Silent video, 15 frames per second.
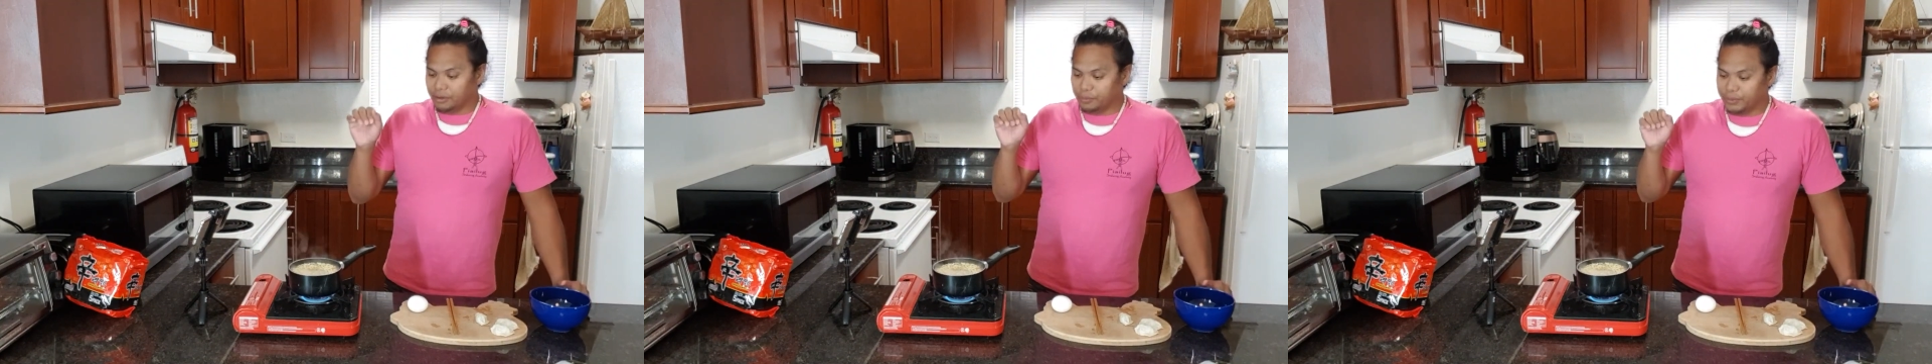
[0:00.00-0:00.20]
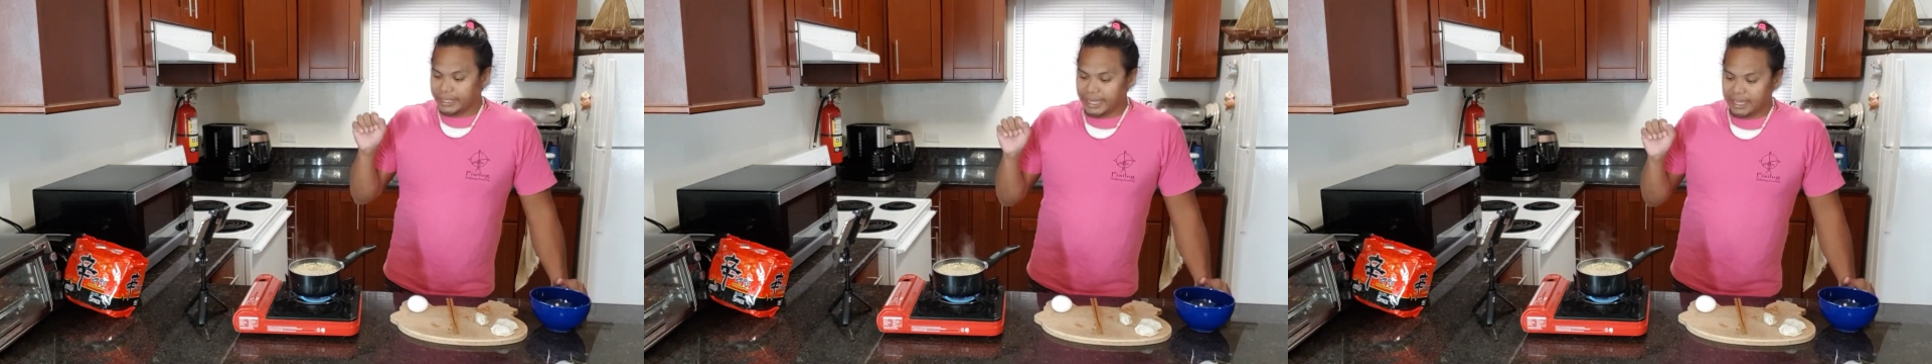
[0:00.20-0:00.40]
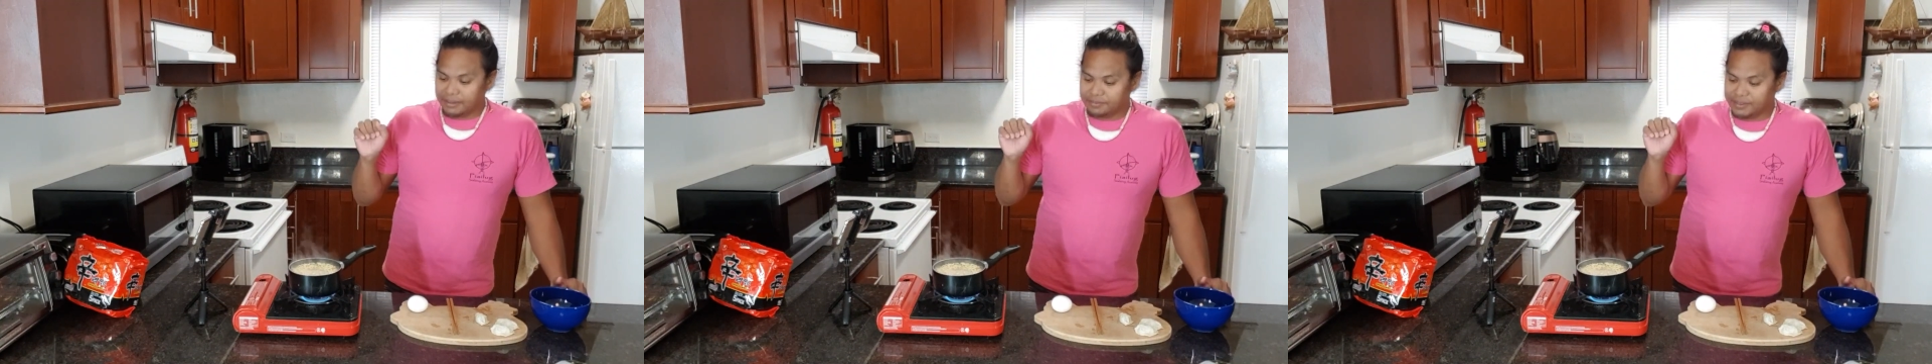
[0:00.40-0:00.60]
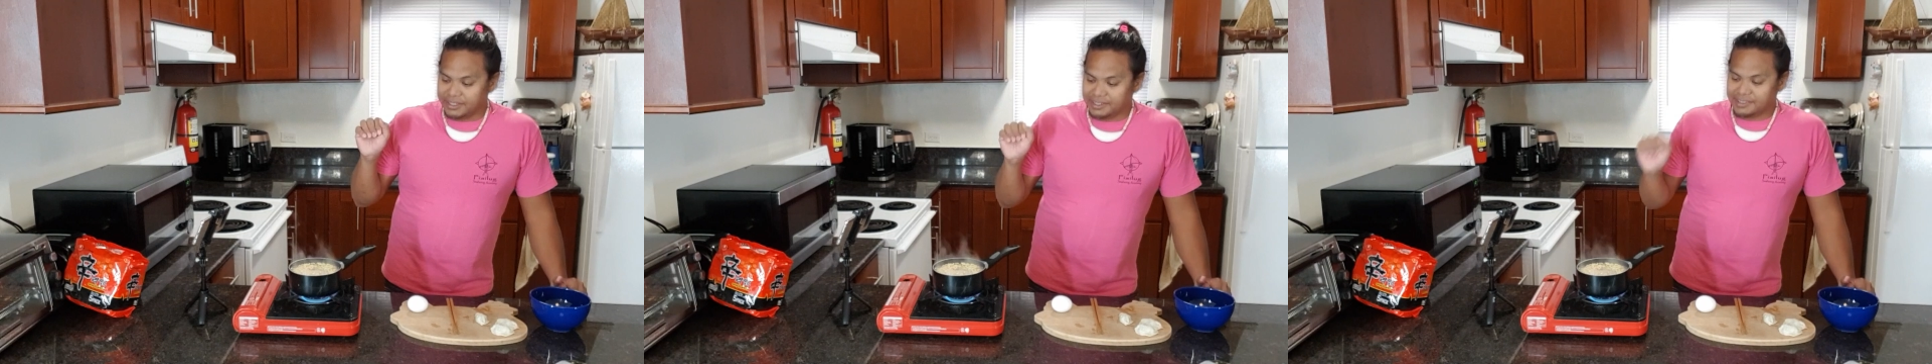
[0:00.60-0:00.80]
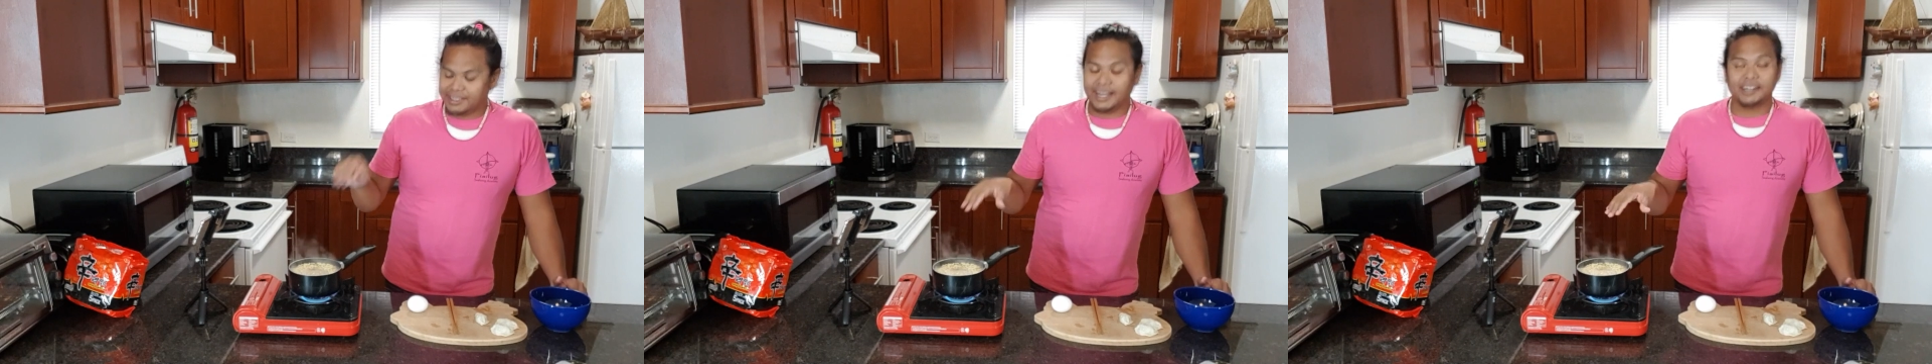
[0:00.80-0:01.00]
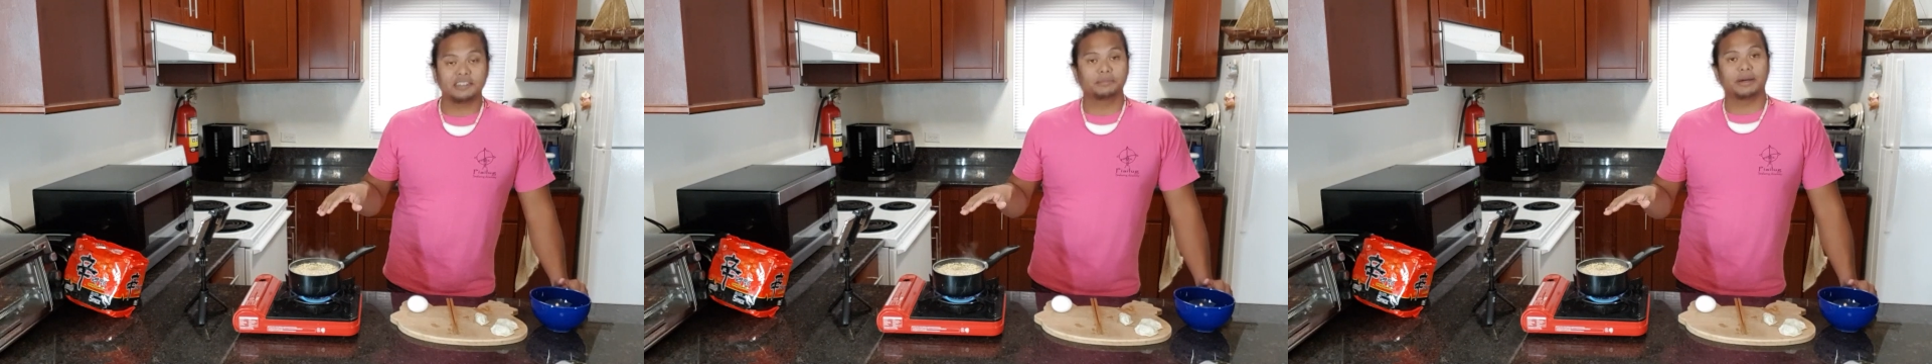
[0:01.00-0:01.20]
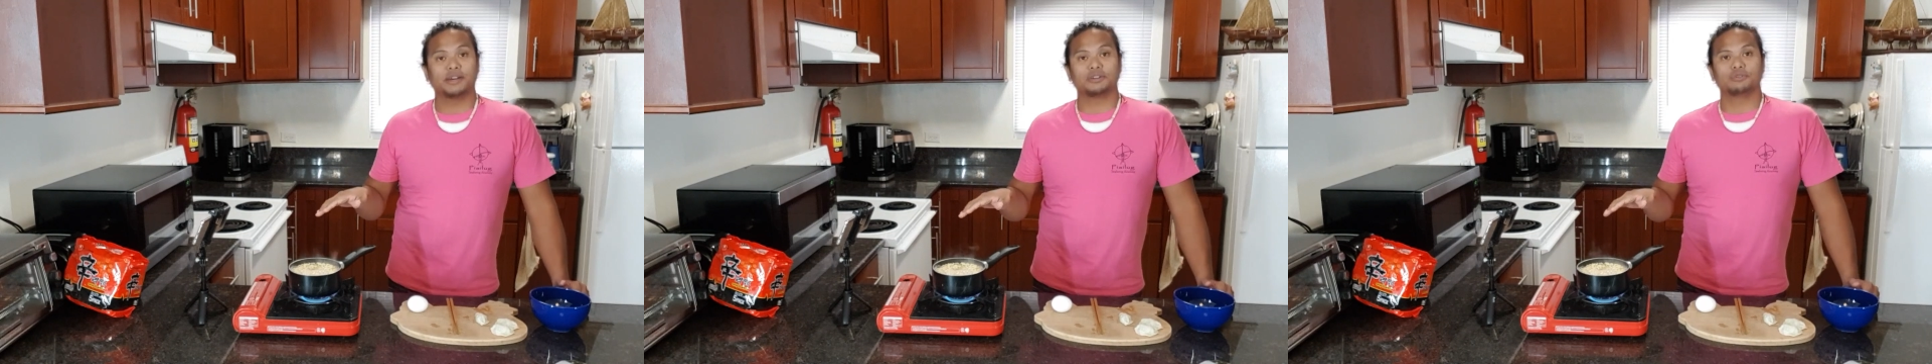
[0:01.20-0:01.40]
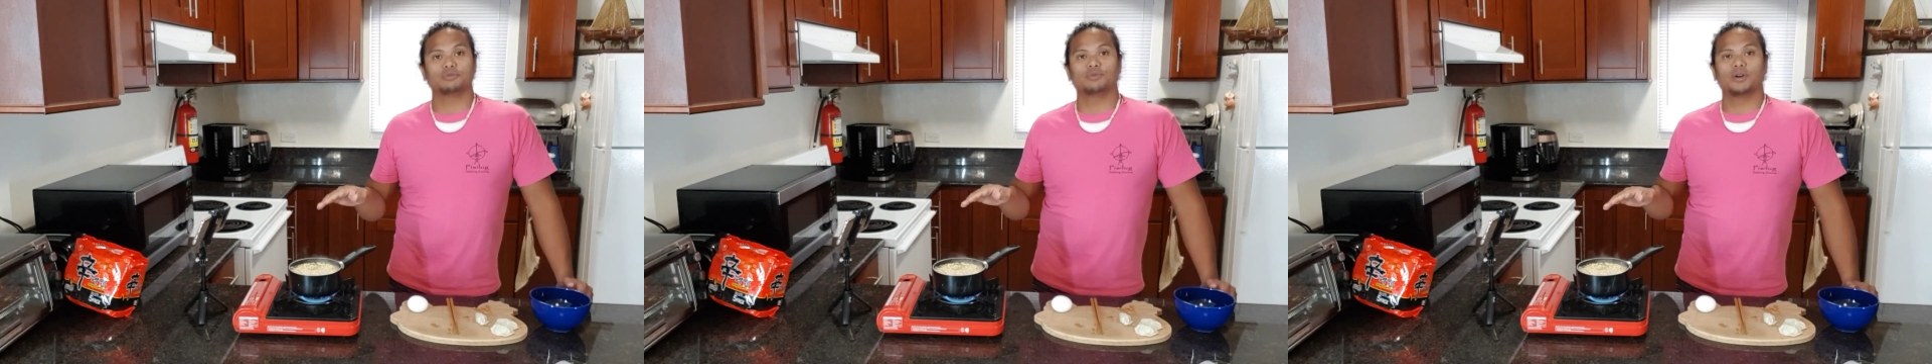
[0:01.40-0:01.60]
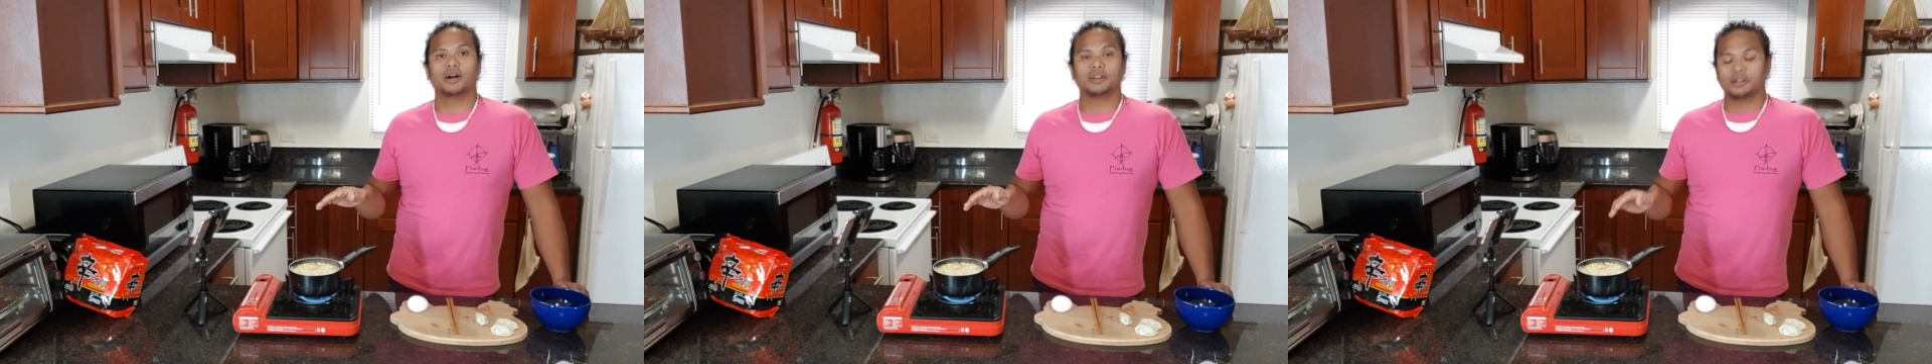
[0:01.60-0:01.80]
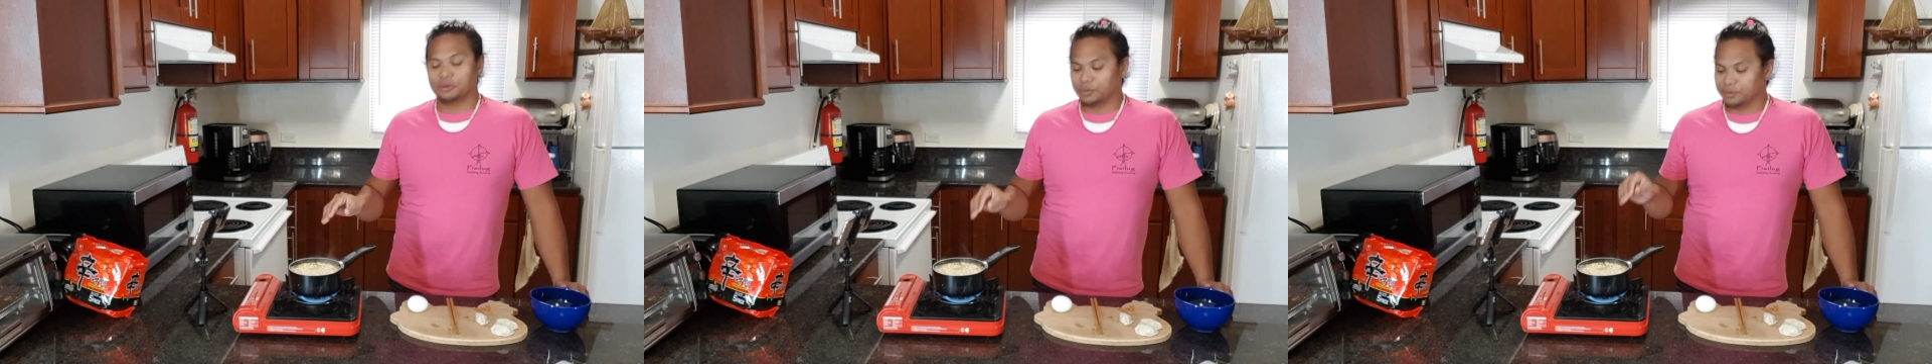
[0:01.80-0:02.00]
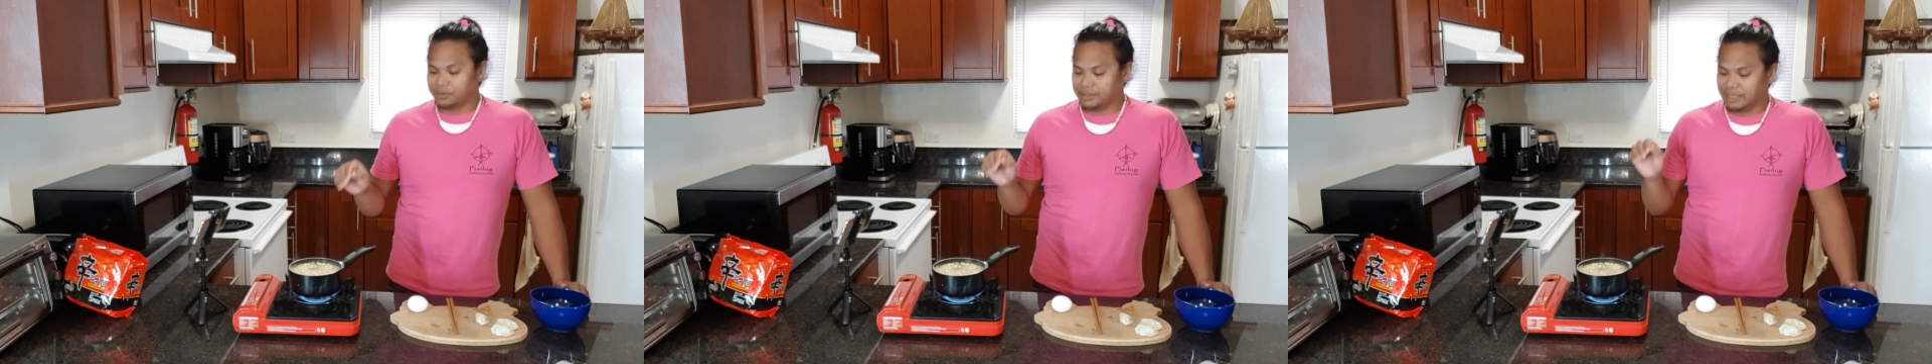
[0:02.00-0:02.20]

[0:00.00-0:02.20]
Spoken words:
we have the exact amount of water